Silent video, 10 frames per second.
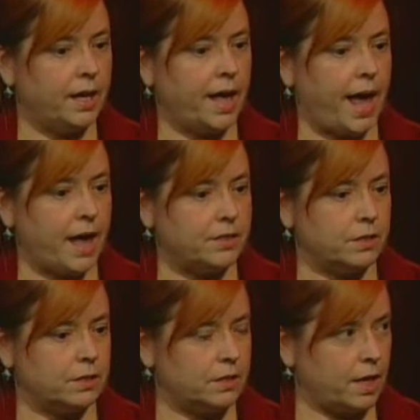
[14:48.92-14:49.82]
As it
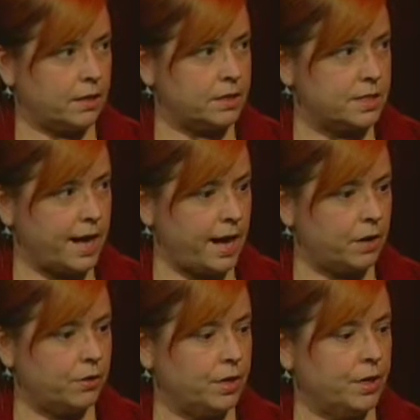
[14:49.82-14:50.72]
stands
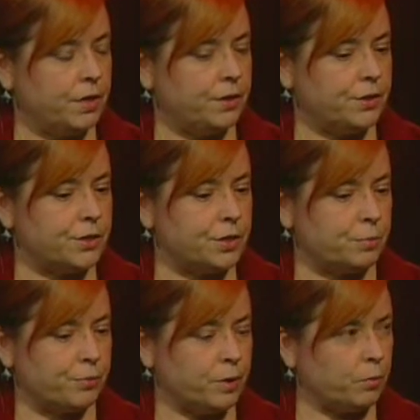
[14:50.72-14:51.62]
now, the
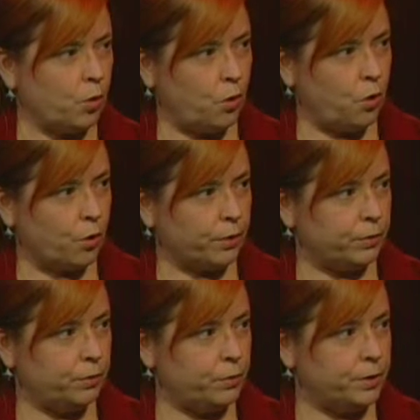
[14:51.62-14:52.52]
Supreme Court
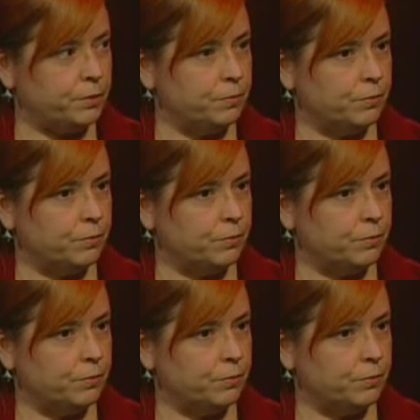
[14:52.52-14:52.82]
would